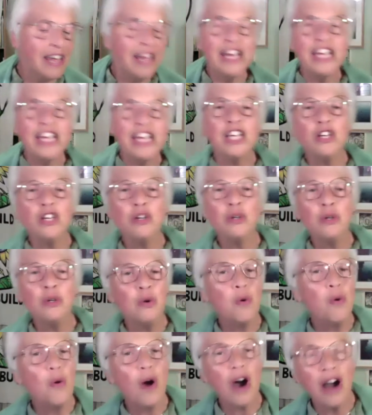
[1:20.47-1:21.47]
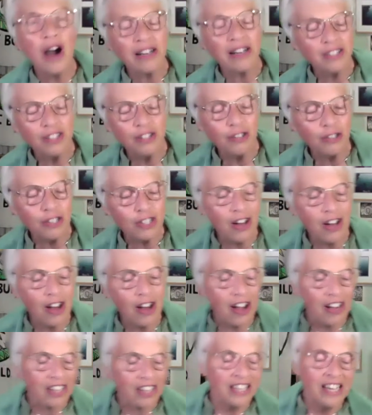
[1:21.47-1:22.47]
You walked your
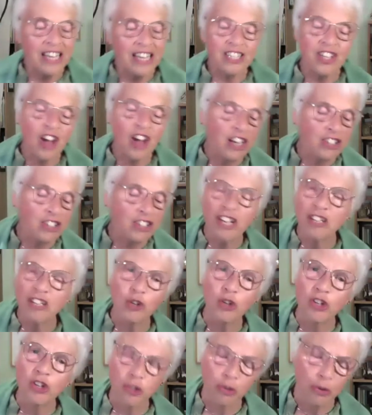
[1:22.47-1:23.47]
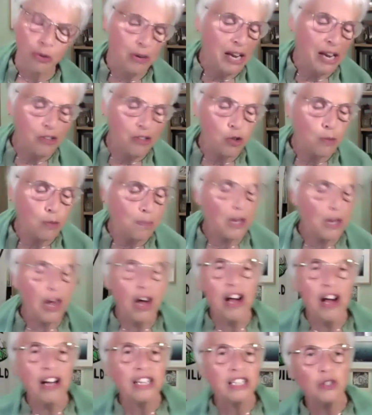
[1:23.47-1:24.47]
talk, knocked on doors around your block.